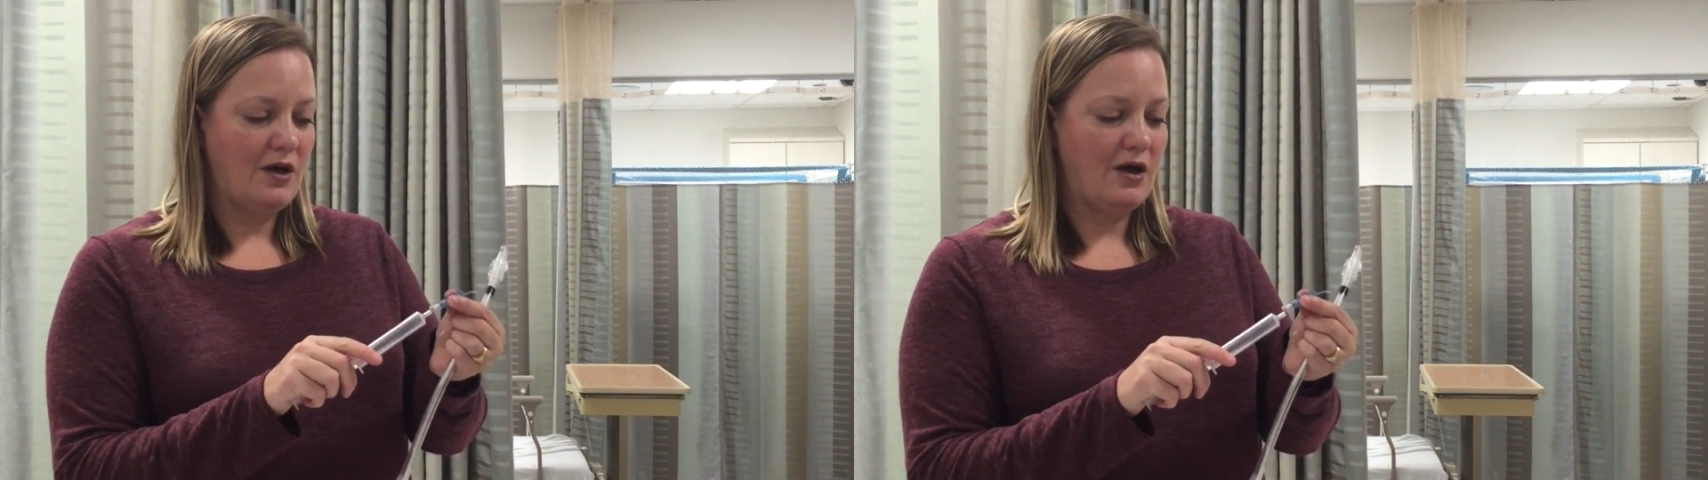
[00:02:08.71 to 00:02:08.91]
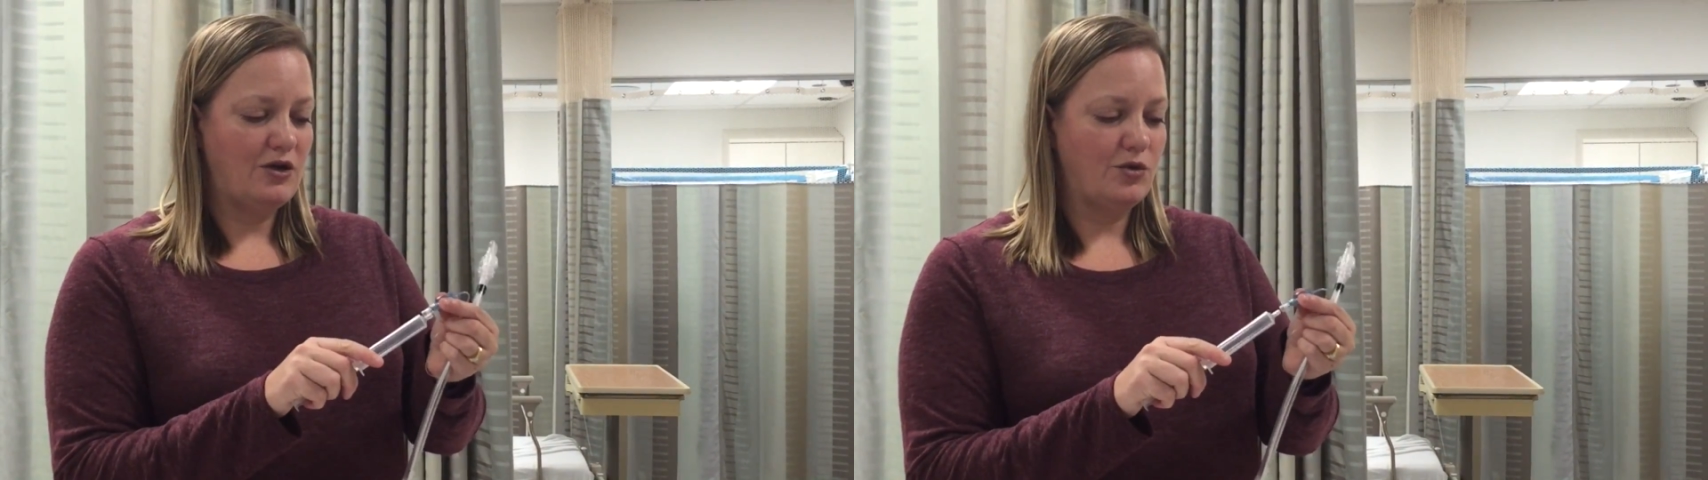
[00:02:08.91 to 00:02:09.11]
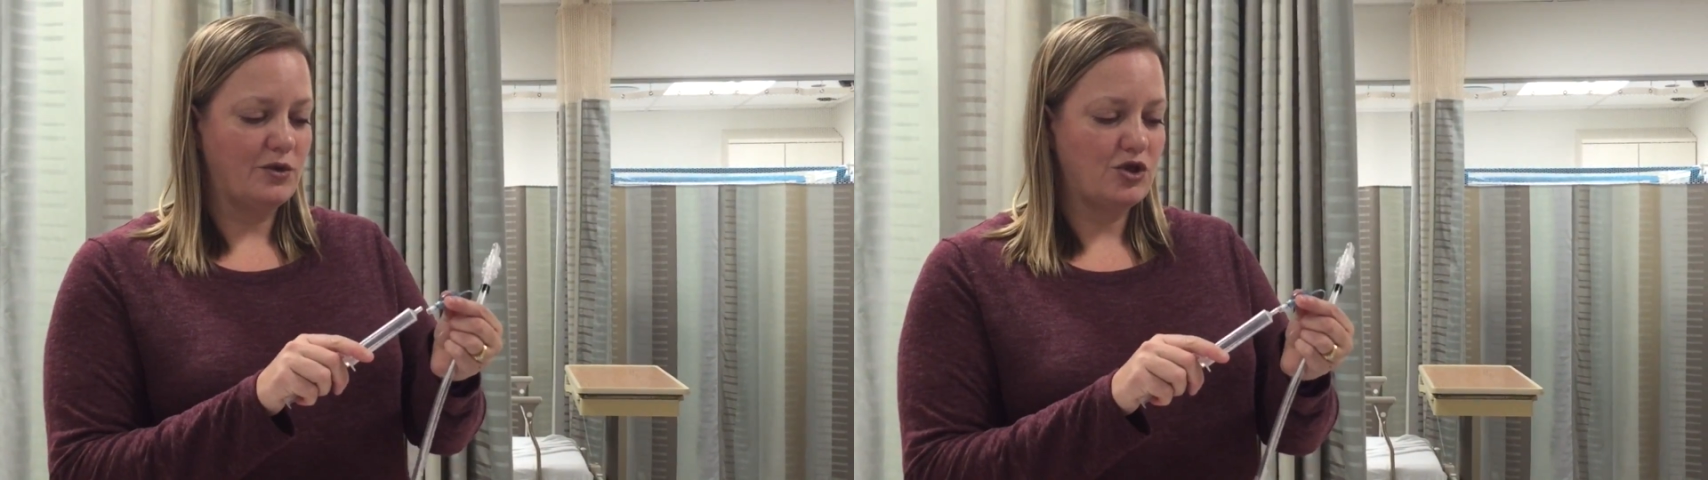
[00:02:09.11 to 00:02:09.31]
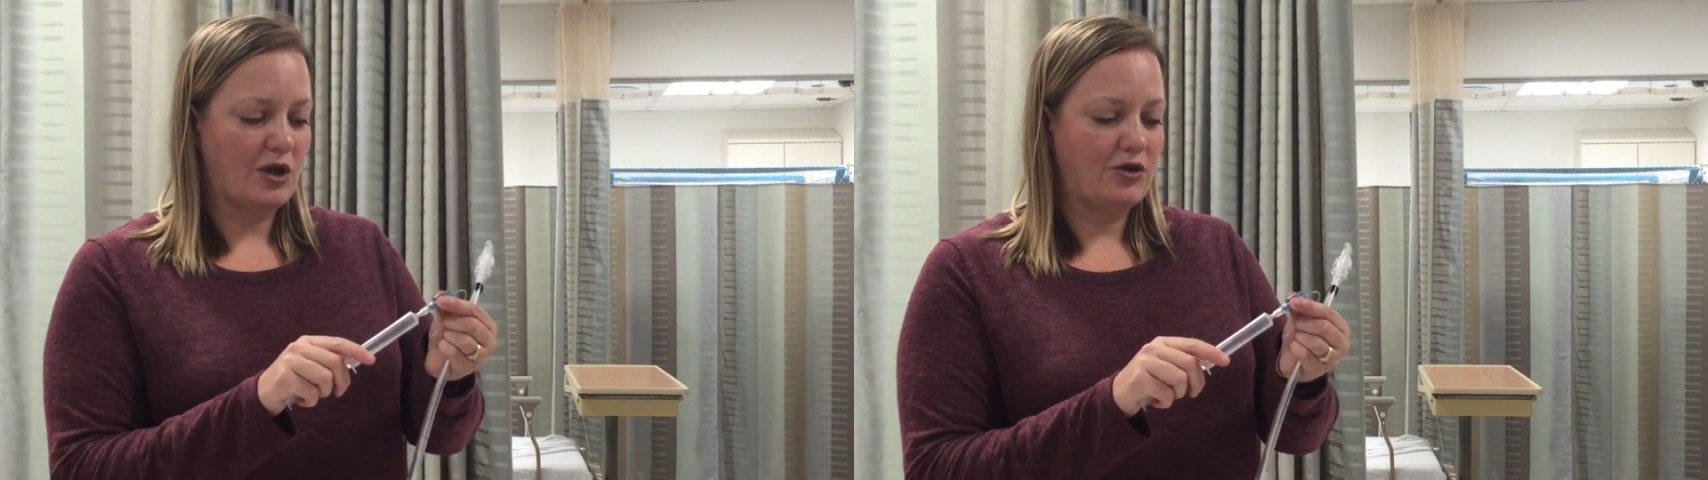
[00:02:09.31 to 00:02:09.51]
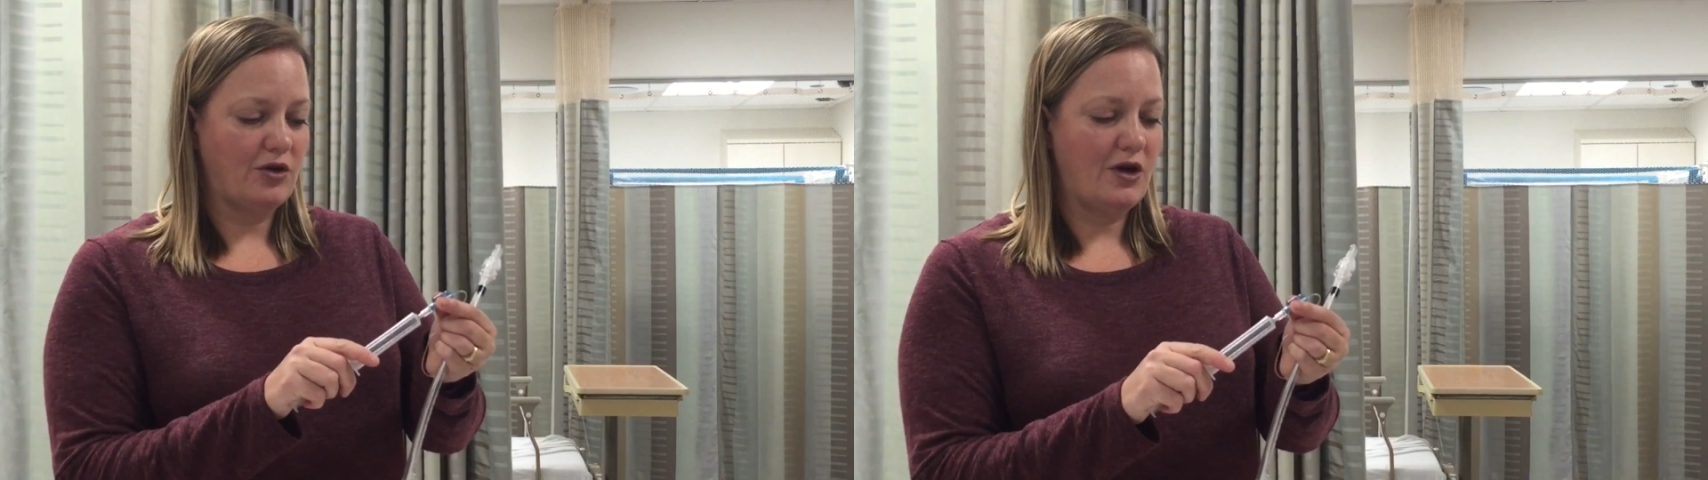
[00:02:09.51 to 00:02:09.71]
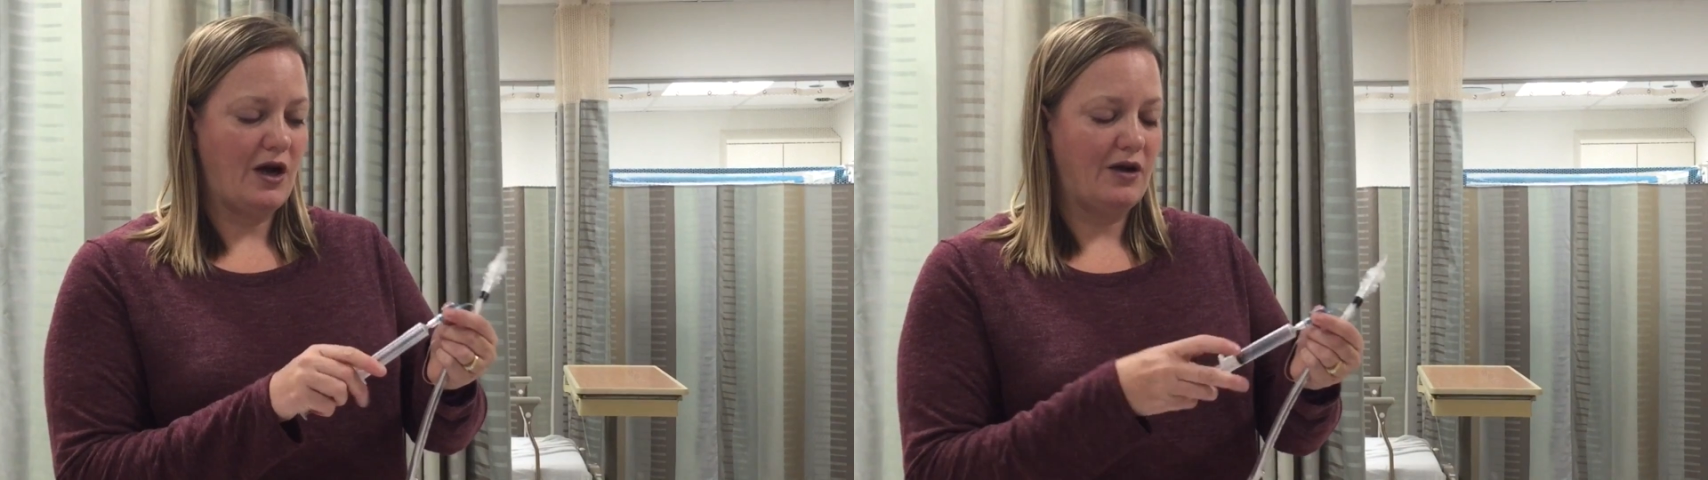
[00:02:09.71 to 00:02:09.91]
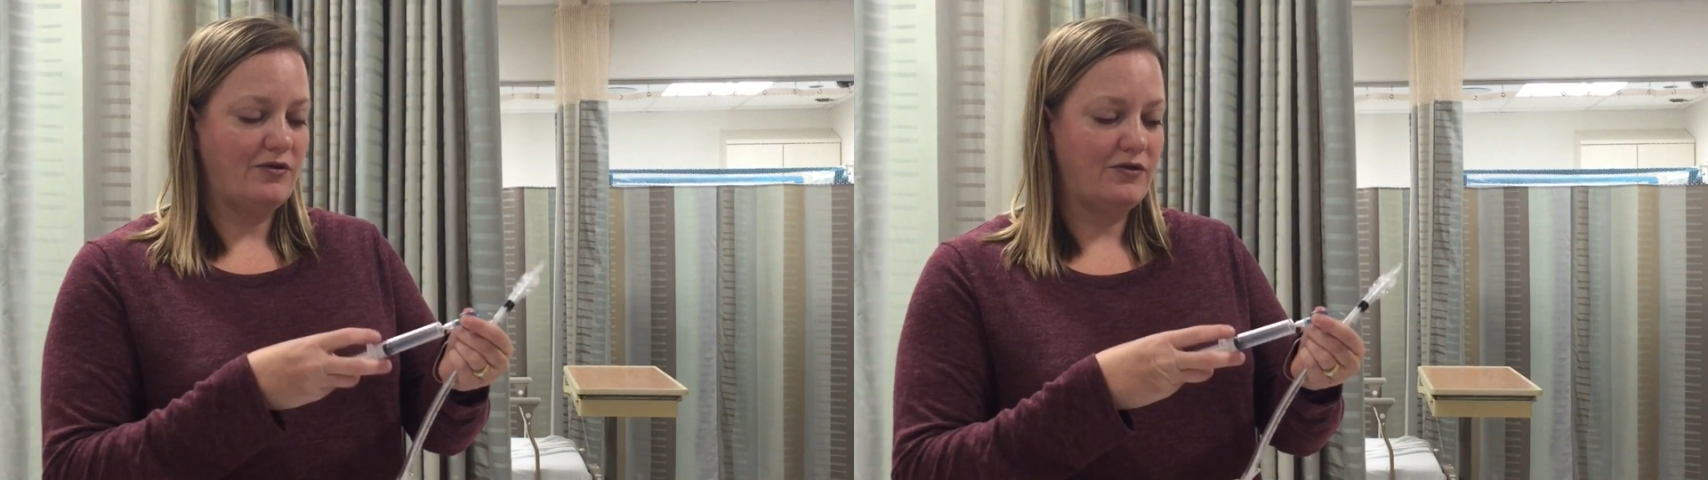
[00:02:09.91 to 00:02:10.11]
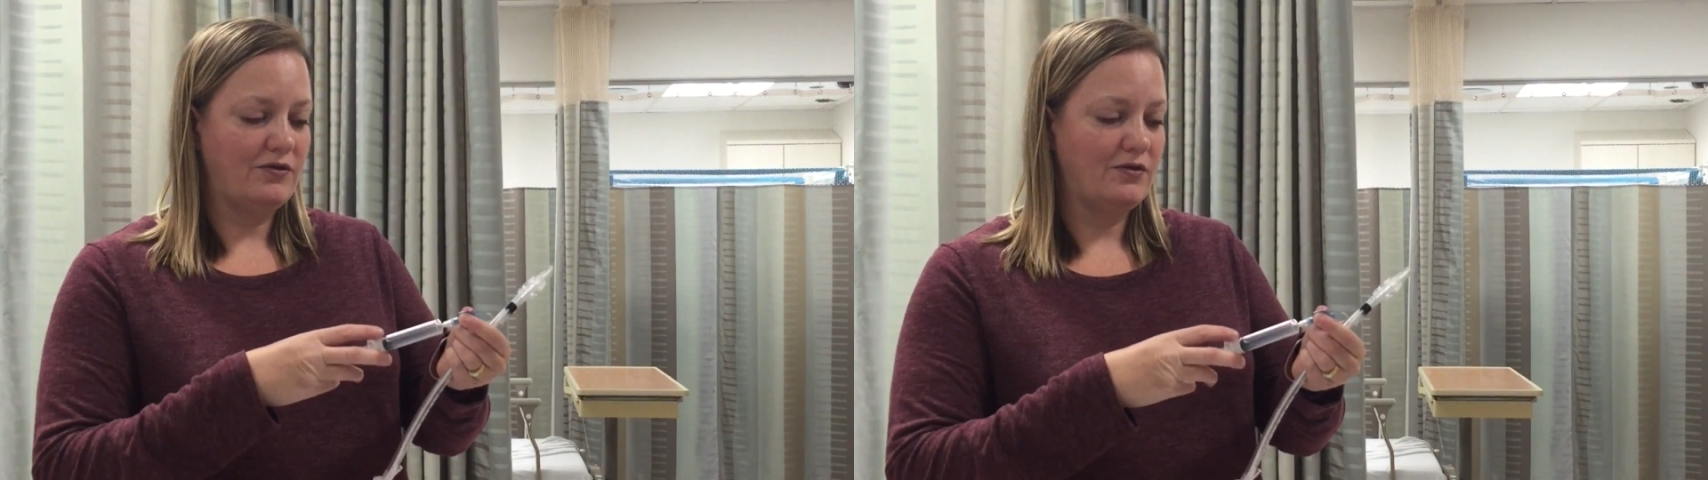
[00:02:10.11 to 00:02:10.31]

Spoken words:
and you will check your cuff